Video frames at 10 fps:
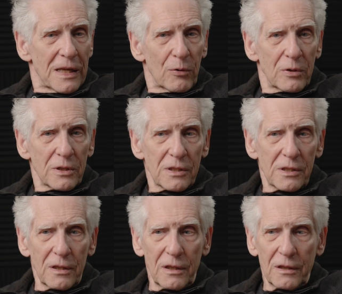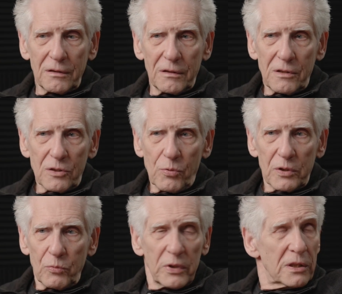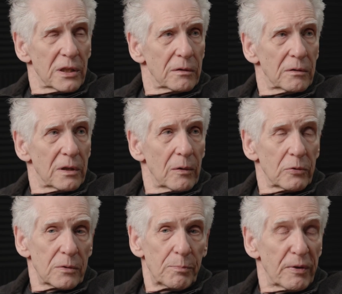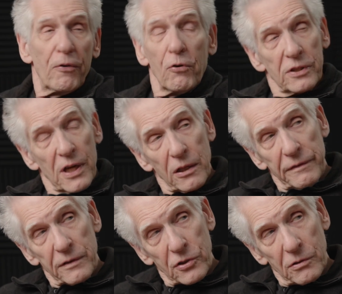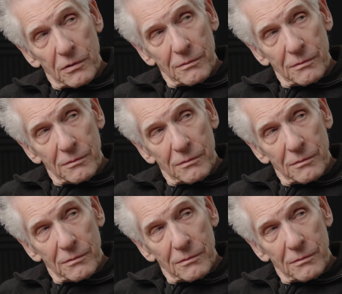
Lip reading: that was just what we did. That was before television.